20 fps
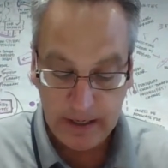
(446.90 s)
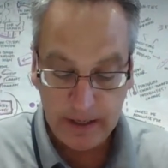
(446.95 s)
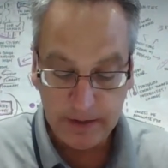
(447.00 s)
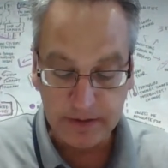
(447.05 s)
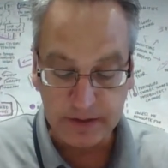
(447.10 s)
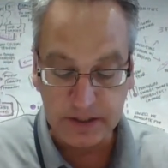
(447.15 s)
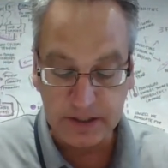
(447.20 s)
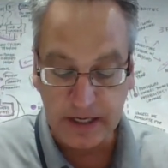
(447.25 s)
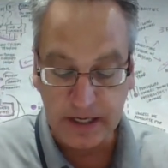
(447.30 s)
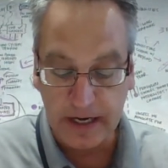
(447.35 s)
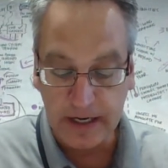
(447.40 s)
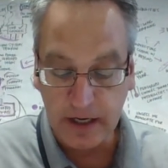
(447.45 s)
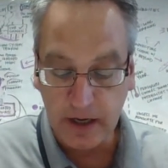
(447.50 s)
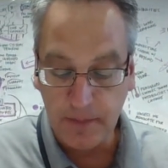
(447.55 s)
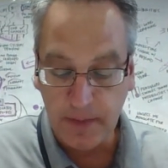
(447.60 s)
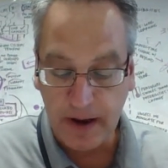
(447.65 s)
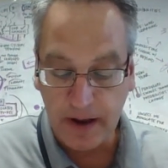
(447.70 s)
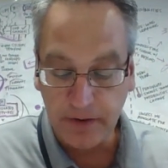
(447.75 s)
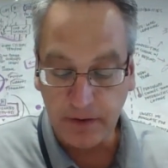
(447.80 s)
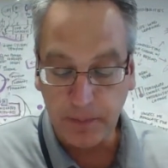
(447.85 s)
The
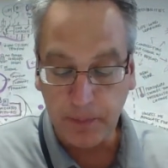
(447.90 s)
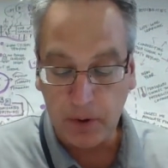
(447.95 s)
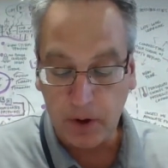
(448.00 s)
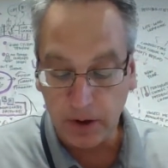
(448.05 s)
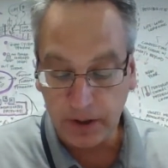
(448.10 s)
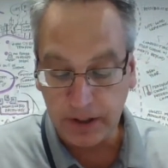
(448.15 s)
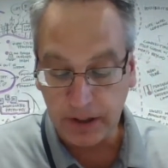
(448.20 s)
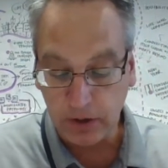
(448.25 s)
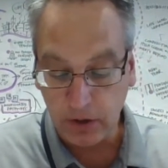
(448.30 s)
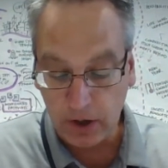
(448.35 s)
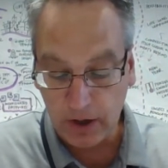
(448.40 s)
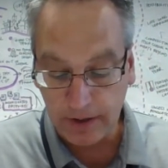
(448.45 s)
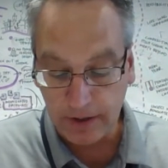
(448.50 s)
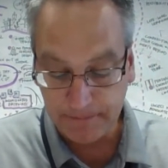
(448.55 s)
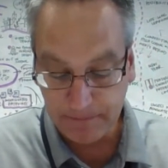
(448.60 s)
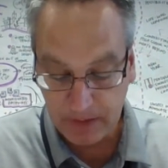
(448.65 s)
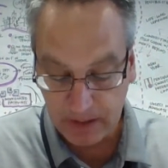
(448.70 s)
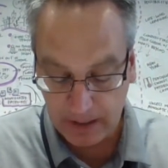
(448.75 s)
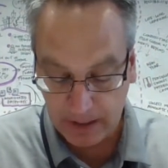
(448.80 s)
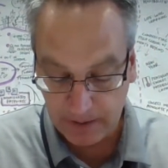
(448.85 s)
stadium and the parking
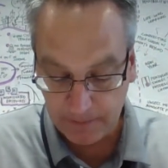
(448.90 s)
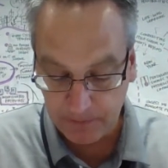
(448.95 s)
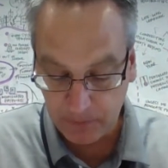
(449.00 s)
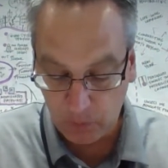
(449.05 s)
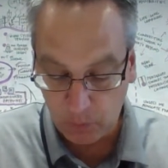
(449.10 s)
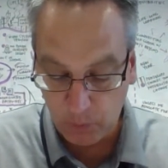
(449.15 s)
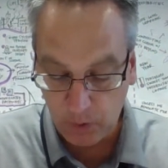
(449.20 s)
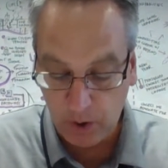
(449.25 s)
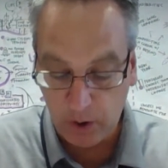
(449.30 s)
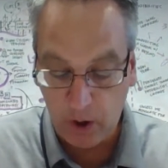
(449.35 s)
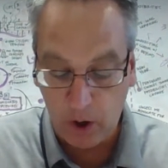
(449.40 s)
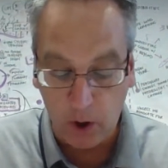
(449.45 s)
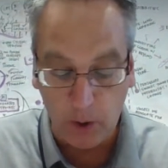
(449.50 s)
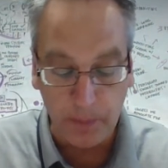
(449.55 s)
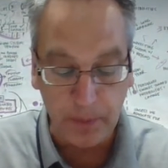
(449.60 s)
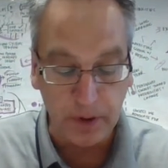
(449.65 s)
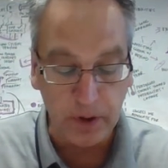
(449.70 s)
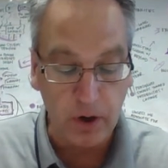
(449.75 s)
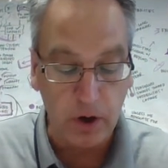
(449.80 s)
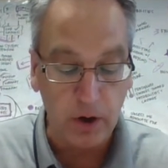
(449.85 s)
lot um, will
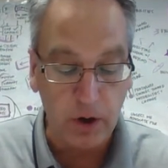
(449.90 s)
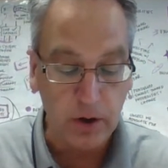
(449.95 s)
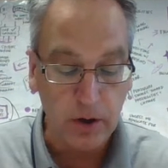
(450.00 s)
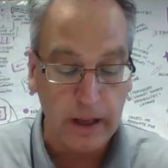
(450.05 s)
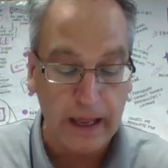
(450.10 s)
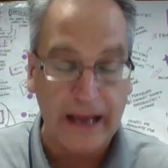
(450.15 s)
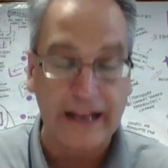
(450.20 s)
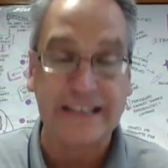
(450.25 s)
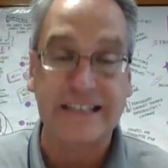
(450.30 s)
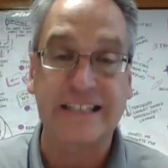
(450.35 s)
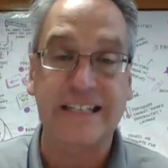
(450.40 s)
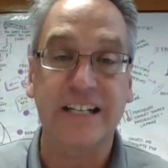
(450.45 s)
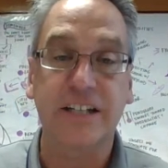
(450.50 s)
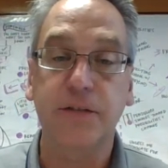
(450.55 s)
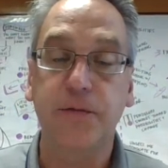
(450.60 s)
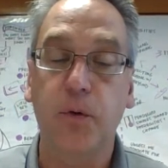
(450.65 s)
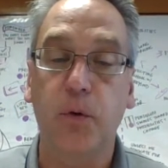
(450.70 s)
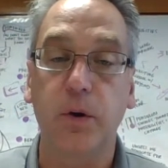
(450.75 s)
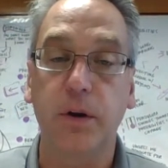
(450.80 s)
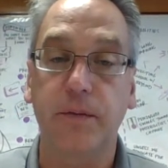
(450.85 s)
open at
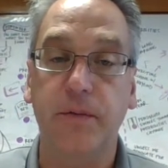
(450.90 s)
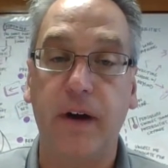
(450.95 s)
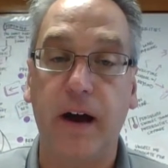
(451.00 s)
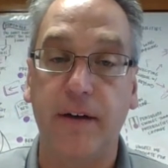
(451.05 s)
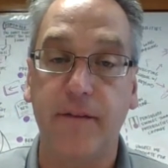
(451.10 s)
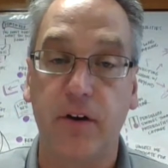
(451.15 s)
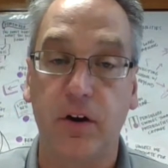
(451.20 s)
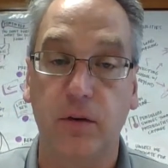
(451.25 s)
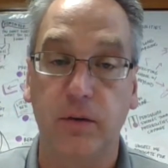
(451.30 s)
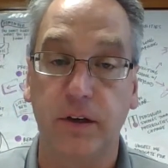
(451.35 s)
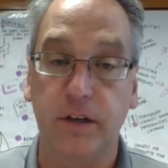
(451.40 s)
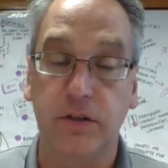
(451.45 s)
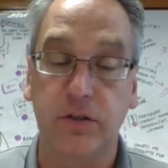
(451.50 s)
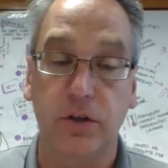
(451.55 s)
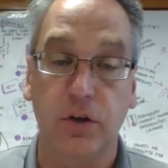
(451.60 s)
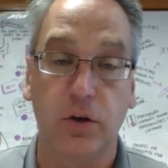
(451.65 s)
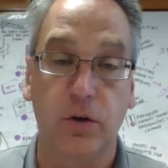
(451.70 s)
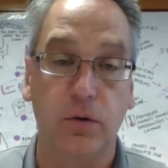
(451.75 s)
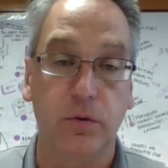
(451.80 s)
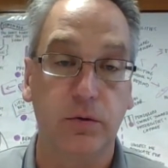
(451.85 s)
6:45 only.
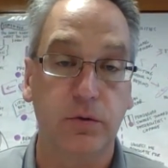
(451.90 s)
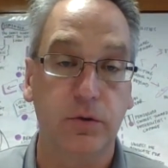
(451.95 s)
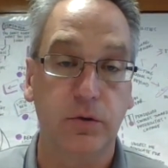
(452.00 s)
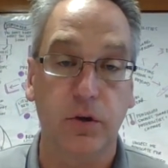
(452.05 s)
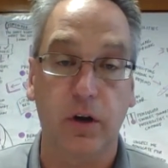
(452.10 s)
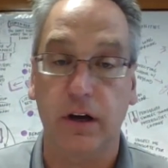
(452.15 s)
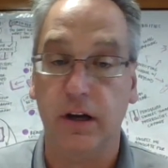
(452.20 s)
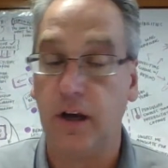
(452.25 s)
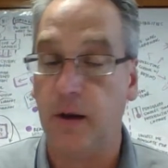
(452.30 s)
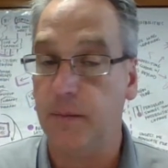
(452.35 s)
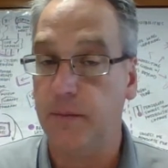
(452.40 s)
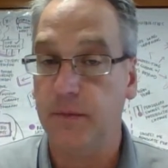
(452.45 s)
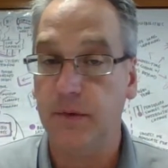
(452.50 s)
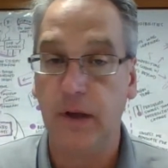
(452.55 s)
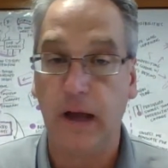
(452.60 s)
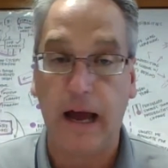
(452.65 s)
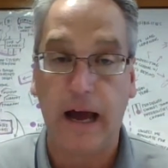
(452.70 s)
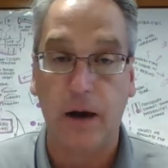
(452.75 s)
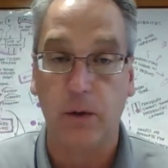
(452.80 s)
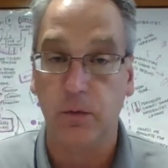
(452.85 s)
So do not come
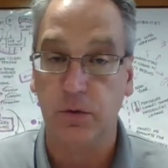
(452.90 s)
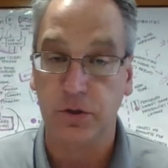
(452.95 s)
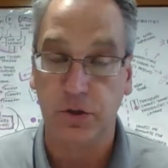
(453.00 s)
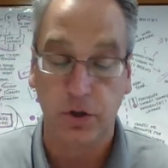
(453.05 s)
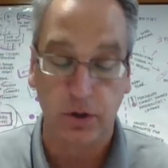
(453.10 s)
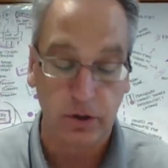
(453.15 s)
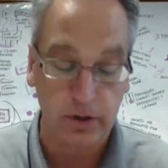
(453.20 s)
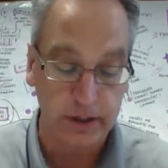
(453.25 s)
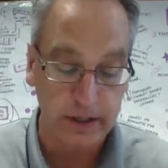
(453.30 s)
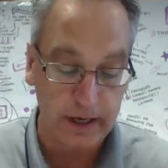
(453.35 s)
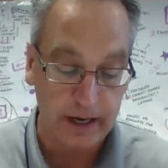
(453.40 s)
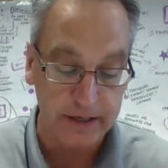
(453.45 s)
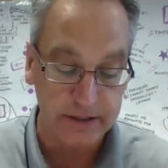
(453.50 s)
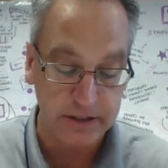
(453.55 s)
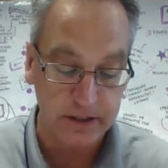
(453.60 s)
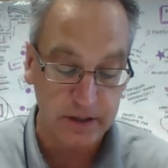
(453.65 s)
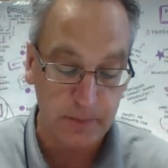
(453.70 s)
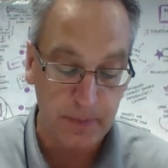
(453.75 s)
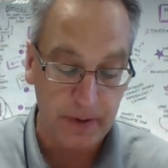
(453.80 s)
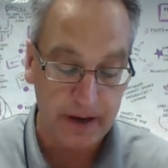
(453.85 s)
hours early as
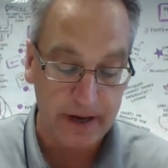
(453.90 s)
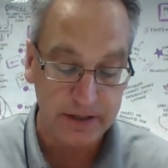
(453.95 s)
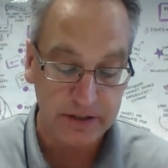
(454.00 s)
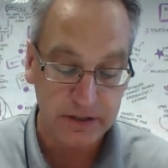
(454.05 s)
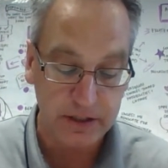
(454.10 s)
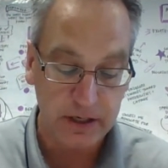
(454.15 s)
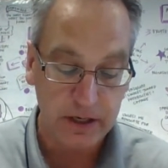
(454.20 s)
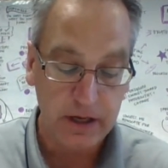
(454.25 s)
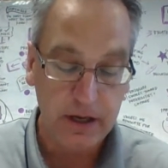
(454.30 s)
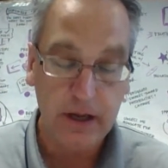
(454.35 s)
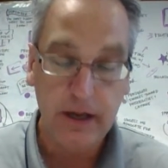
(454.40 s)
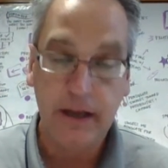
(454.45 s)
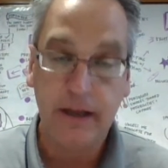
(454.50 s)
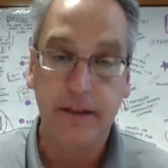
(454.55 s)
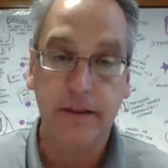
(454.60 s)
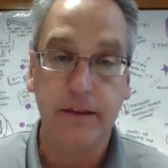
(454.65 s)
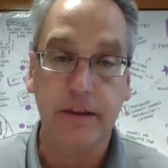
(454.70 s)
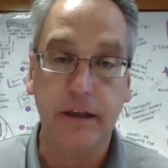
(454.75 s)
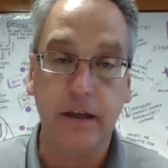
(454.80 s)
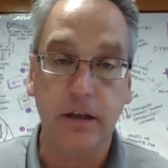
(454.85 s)
in the past.
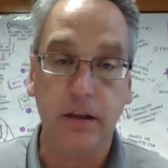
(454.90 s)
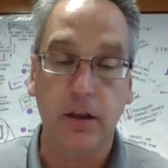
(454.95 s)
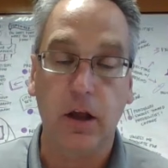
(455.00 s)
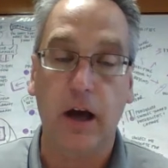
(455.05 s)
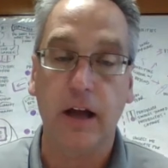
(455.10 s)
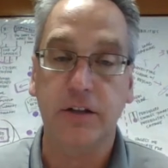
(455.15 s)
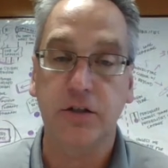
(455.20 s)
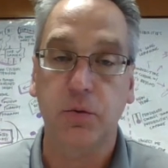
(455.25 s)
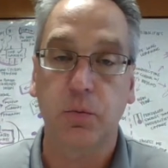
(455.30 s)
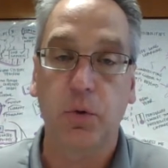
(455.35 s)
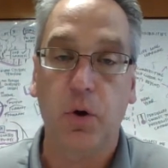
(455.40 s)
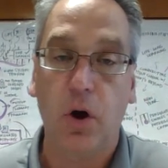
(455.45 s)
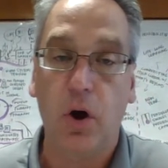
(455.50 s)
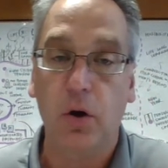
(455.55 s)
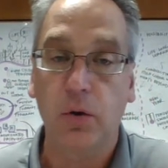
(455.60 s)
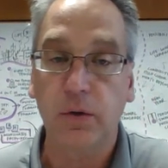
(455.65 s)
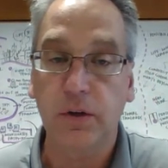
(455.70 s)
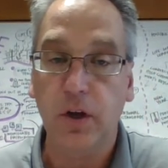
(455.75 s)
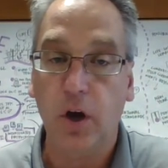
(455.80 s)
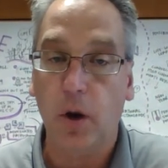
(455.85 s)
The lots will
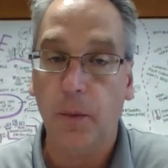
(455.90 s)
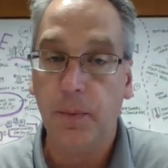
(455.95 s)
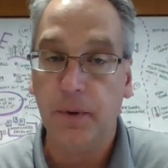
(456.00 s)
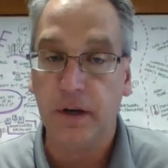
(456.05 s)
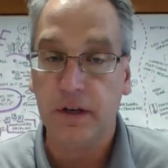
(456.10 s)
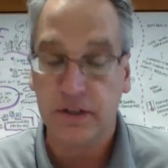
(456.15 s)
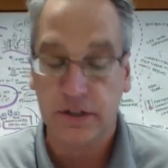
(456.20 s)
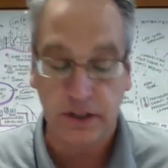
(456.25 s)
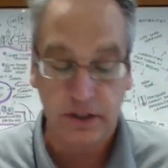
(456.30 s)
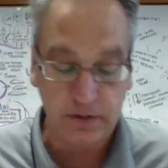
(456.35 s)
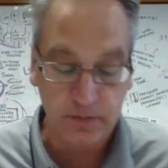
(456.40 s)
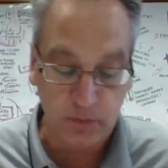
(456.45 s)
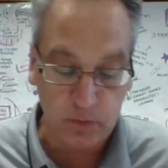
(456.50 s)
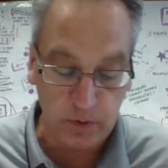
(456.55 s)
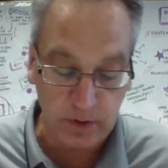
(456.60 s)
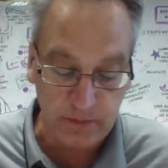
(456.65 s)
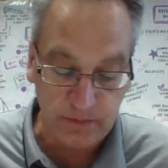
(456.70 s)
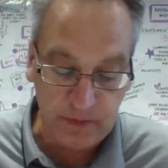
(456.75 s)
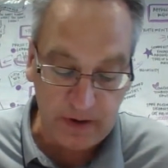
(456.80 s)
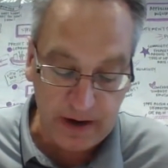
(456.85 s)
only open at
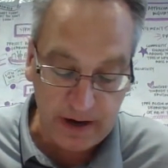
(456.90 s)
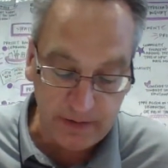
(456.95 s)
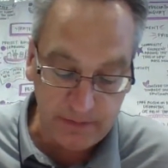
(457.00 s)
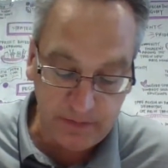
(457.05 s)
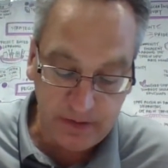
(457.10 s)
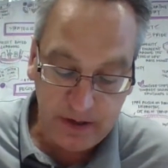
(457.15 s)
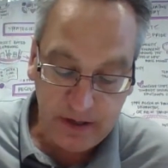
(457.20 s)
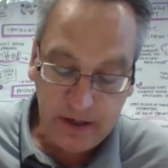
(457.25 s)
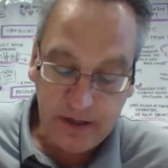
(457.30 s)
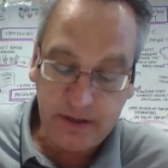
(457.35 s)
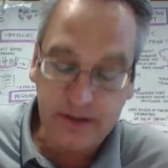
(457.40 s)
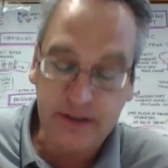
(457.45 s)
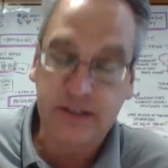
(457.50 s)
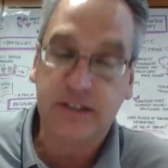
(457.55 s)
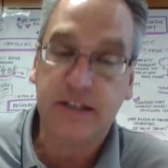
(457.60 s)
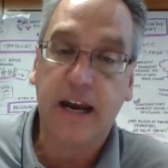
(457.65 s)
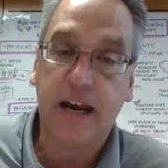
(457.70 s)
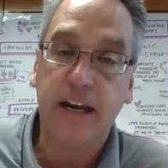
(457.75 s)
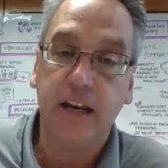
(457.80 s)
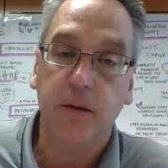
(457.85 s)
6:45. The
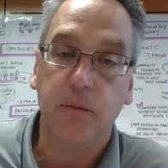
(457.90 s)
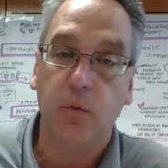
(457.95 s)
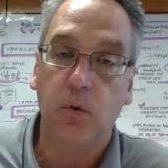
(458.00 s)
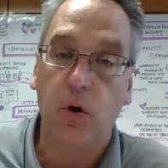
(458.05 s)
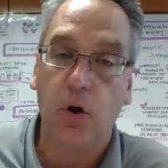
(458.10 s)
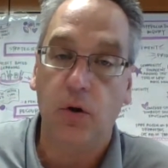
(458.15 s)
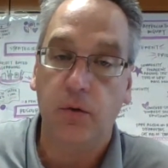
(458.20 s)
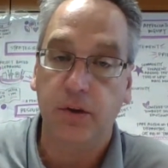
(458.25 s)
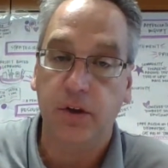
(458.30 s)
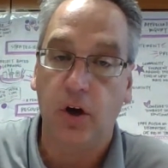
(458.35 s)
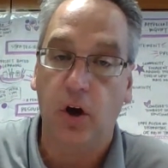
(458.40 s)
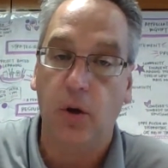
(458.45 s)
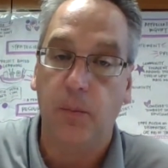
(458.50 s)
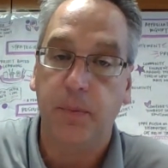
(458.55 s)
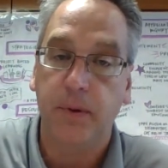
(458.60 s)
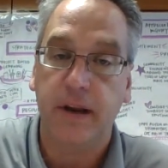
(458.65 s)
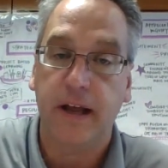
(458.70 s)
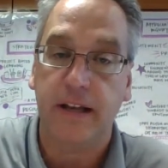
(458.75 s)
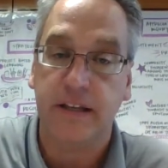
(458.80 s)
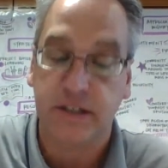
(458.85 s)
stadium will only
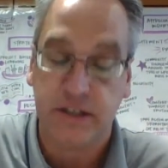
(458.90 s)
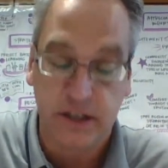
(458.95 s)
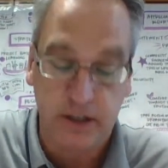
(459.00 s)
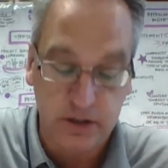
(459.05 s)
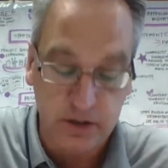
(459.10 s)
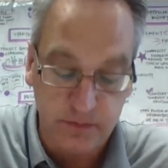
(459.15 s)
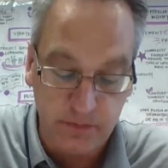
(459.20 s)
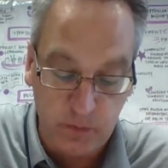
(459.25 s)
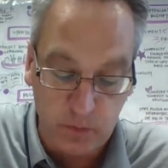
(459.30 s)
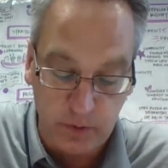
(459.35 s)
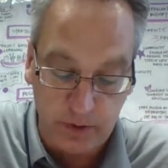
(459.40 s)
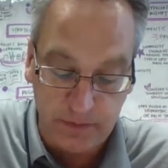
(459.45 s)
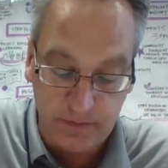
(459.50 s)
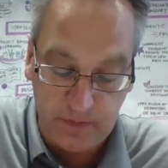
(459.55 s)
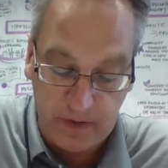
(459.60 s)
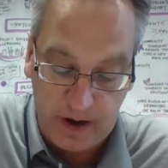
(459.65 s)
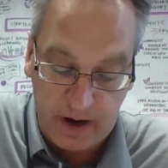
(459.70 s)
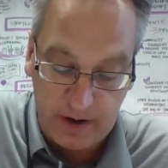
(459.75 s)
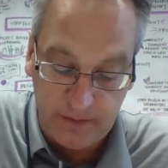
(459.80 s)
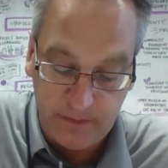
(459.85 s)
open at
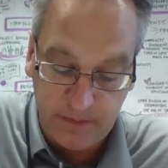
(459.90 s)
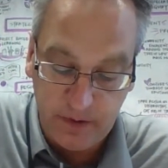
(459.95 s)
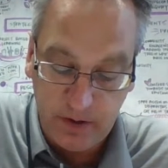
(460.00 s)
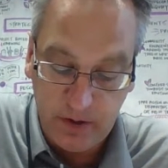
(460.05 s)
6:45.